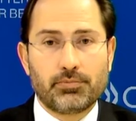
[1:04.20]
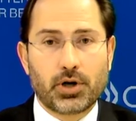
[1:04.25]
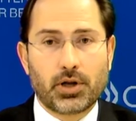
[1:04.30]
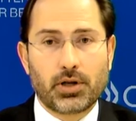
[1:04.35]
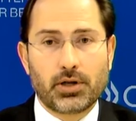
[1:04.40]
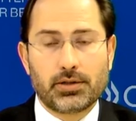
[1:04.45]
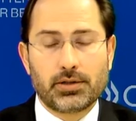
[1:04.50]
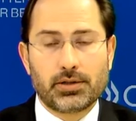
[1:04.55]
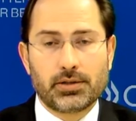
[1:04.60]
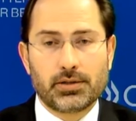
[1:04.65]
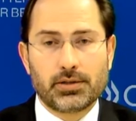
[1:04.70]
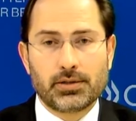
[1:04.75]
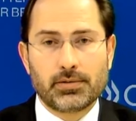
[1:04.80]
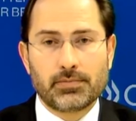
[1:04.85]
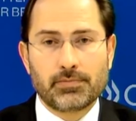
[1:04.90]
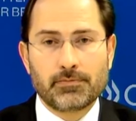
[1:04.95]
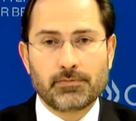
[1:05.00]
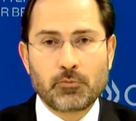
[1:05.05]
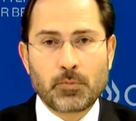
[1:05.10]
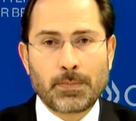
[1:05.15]

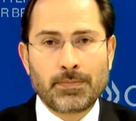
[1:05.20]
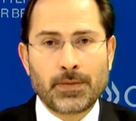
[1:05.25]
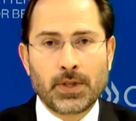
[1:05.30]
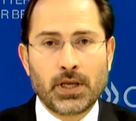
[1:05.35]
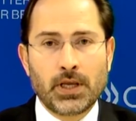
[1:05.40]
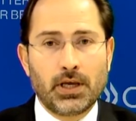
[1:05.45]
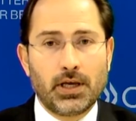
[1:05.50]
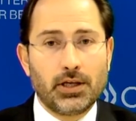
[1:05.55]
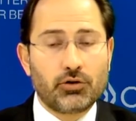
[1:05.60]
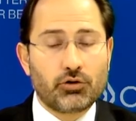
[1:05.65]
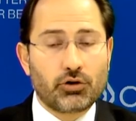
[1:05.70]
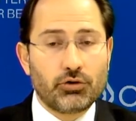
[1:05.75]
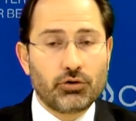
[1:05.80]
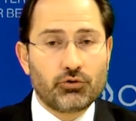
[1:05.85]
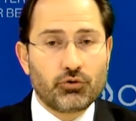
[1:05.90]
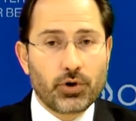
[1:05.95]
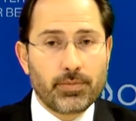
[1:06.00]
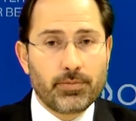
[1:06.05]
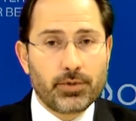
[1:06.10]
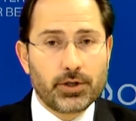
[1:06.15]
policies. It
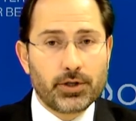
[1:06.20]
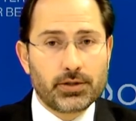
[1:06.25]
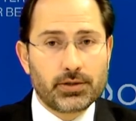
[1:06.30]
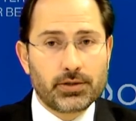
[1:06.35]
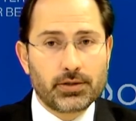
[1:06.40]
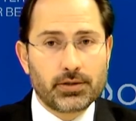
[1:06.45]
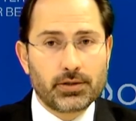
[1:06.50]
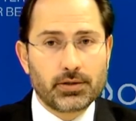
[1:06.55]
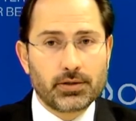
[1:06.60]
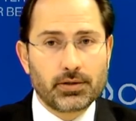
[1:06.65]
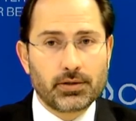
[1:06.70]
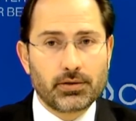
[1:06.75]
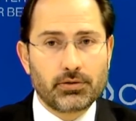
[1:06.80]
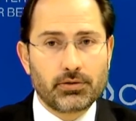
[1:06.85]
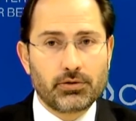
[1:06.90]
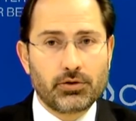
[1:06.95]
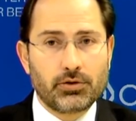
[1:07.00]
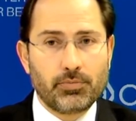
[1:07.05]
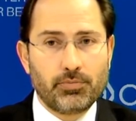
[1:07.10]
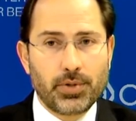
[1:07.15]
contributes
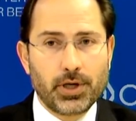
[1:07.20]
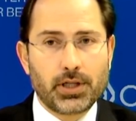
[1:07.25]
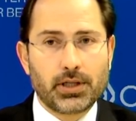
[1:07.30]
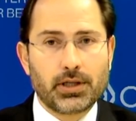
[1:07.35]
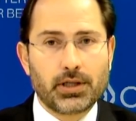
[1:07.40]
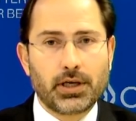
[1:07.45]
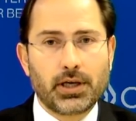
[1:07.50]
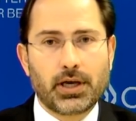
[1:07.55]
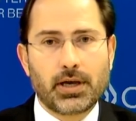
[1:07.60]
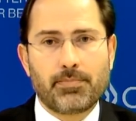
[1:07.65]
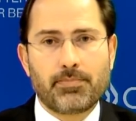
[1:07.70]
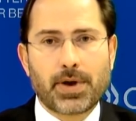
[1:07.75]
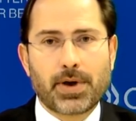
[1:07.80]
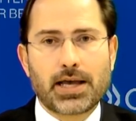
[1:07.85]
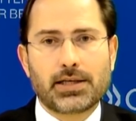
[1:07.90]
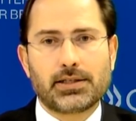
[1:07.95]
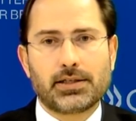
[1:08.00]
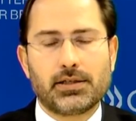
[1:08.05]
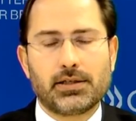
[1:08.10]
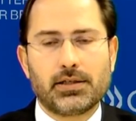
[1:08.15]
to building
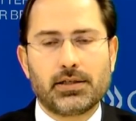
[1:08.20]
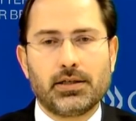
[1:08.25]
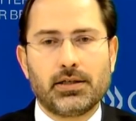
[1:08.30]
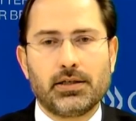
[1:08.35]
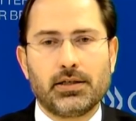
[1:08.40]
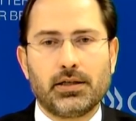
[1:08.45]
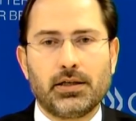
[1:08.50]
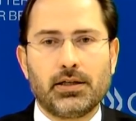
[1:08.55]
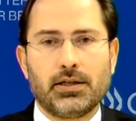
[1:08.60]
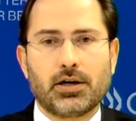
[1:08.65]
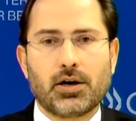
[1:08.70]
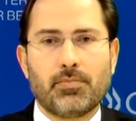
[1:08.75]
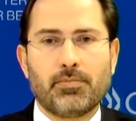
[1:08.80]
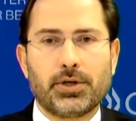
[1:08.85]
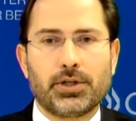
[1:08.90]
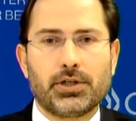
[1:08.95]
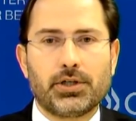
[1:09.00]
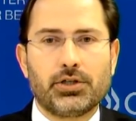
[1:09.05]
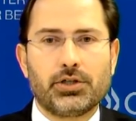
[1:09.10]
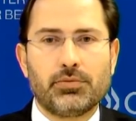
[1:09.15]
capacity in
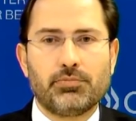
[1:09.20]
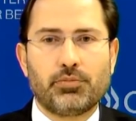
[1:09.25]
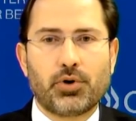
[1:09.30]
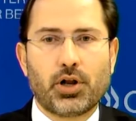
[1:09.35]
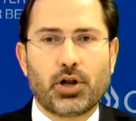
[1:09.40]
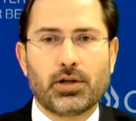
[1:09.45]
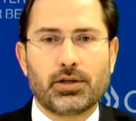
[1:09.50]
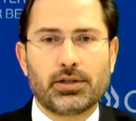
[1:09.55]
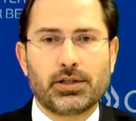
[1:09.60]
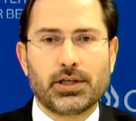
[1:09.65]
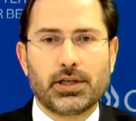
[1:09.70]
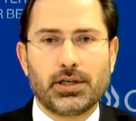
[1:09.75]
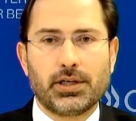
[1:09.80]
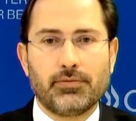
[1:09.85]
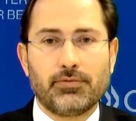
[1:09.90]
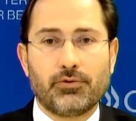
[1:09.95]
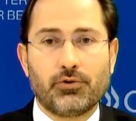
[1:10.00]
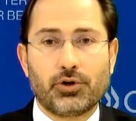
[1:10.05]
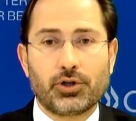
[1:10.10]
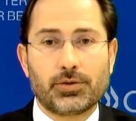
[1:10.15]
competition policy and
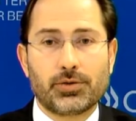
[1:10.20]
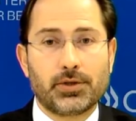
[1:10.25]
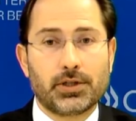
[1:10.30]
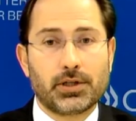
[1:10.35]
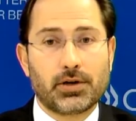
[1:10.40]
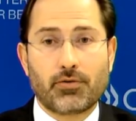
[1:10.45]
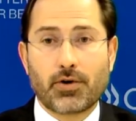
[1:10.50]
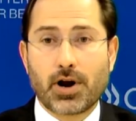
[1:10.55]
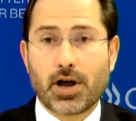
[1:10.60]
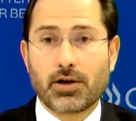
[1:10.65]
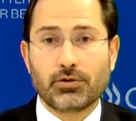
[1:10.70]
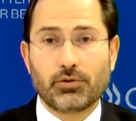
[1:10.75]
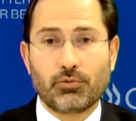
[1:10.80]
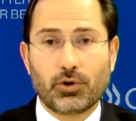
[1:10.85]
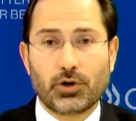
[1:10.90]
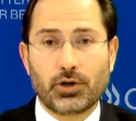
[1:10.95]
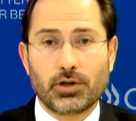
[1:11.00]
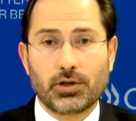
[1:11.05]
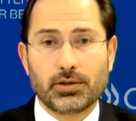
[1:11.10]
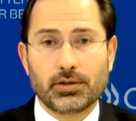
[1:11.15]
enforcement around the
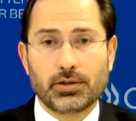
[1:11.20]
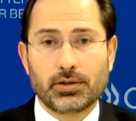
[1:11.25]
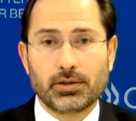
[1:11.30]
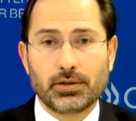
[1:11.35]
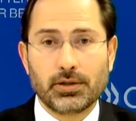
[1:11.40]
world